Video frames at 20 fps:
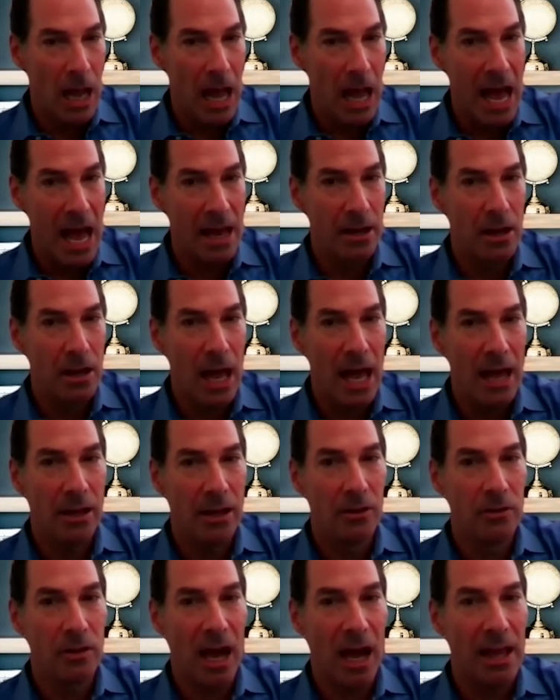and
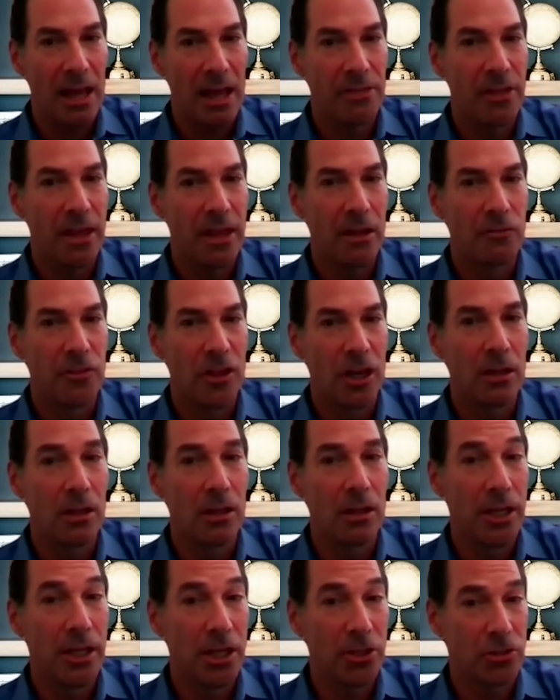and i think the
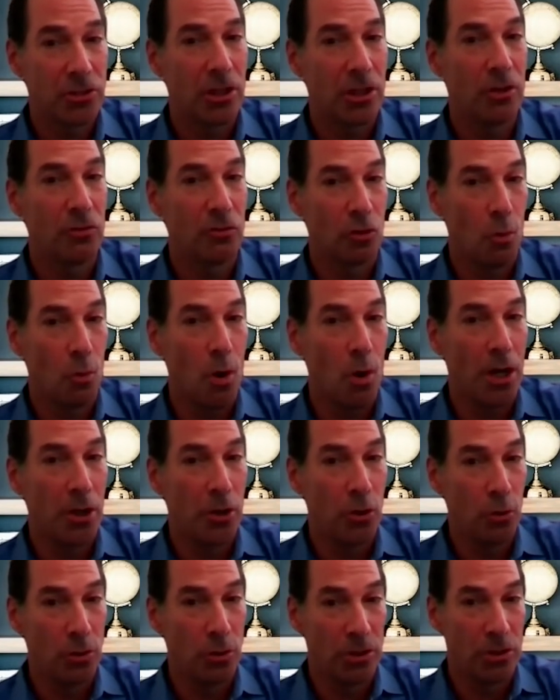clinician is the
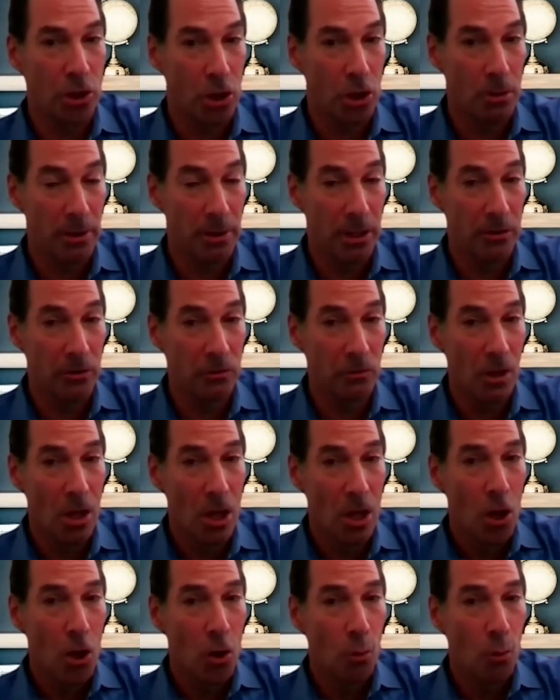one who determines